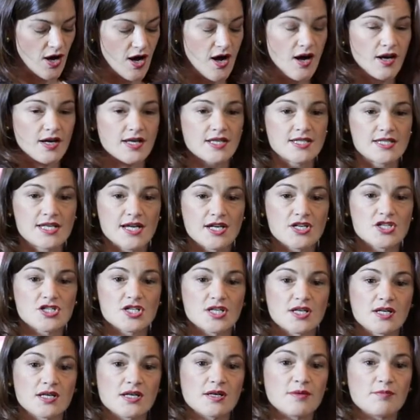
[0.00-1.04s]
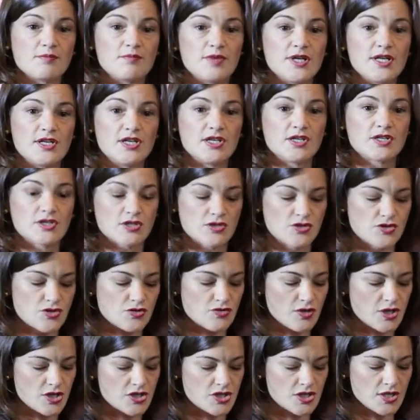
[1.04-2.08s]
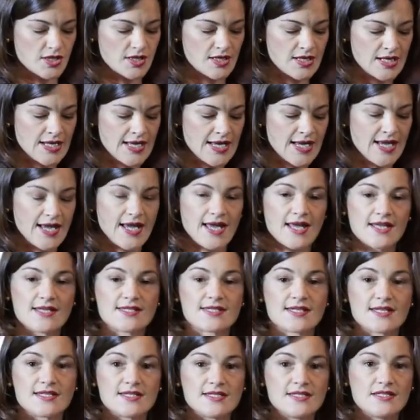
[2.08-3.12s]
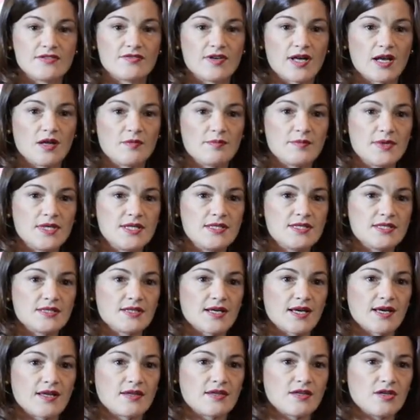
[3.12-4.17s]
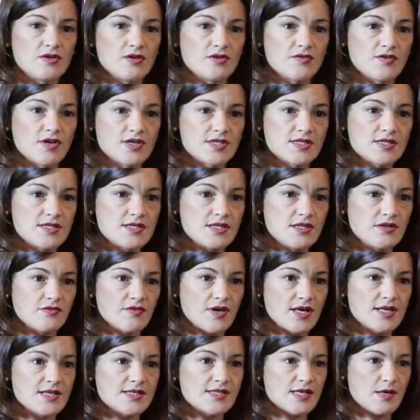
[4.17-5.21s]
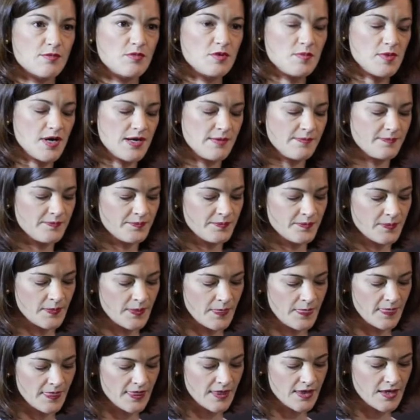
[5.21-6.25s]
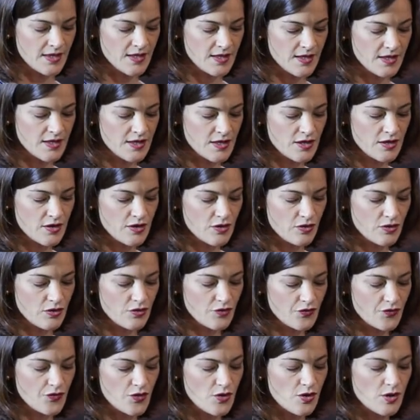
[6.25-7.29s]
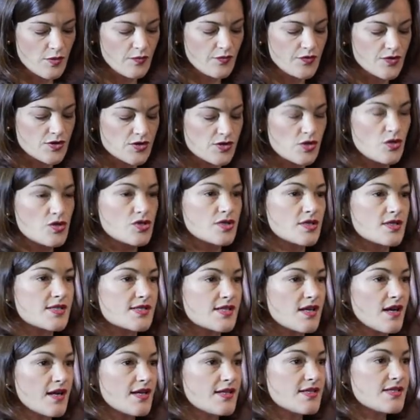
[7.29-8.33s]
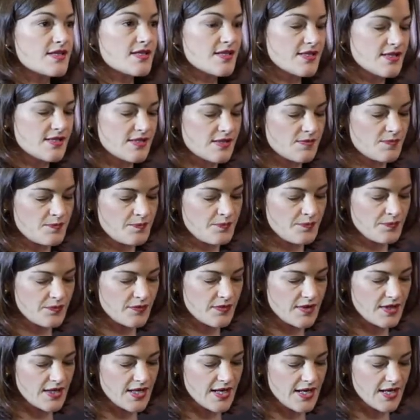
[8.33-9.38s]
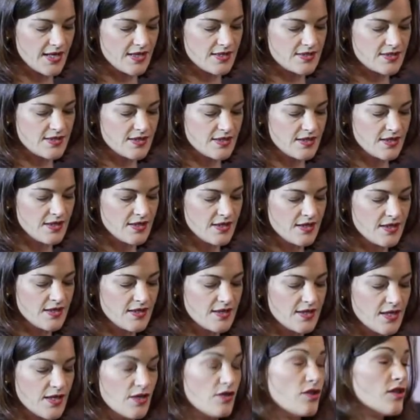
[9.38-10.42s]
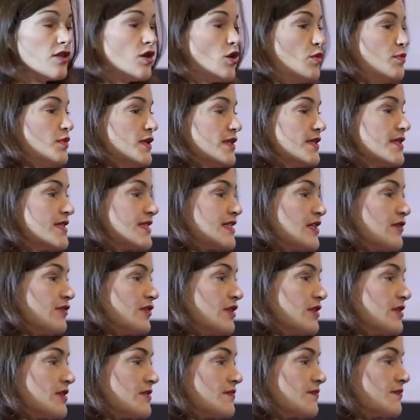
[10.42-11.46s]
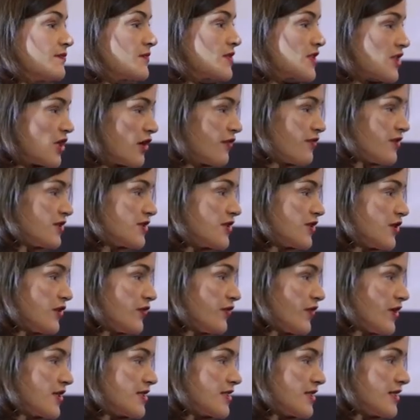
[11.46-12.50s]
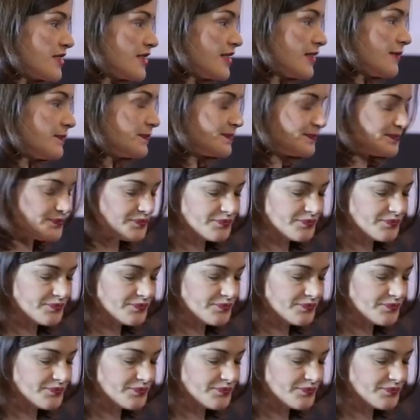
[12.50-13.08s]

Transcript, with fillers: for Architecture, Building Construction, and City Development at the University of Addis Ababa, the Forum for Social Sciences, and the Ethiopian Civil Service University.